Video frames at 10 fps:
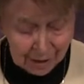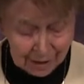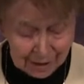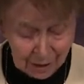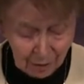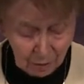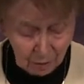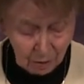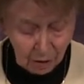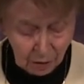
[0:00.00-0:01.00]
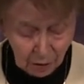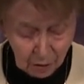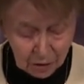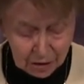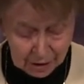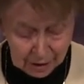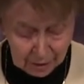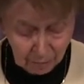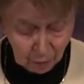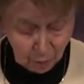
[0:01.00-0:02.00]
neither thirst
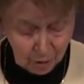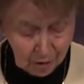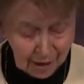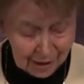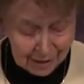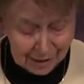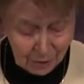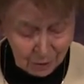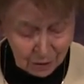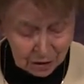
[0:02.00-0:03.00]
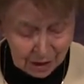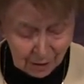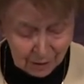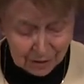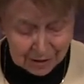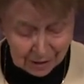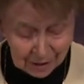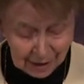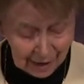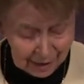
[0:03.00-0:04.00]
any more, neither shall the
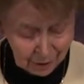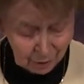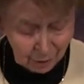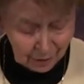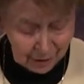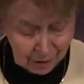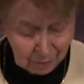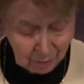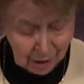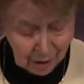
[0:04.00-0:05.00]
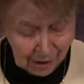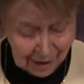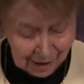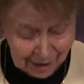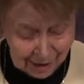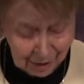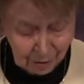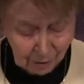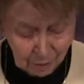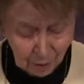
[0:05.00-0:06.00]
sun light on them. And
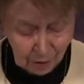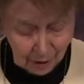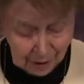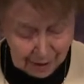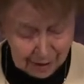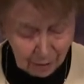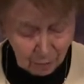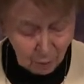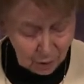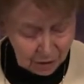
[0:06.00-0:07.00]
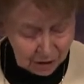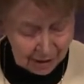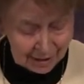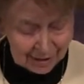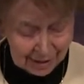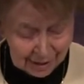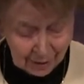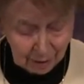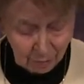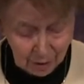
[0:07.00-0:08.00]
for the Lamb which is
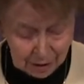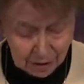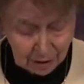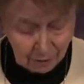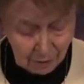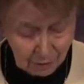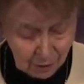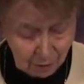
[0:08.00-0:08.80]
in the midst of the